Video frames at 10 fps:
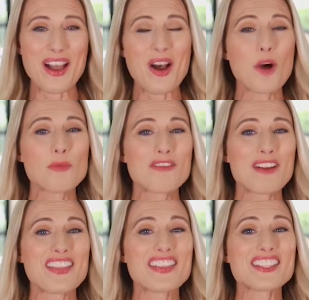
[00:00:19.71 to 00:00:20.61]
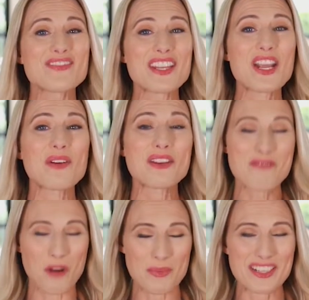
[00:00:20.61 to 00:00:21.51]
Hope you find this video
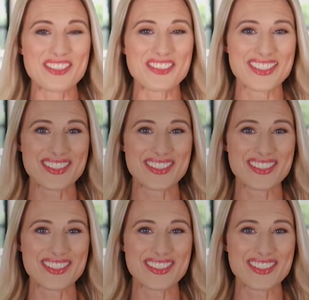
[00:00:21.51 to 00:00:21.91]
informative.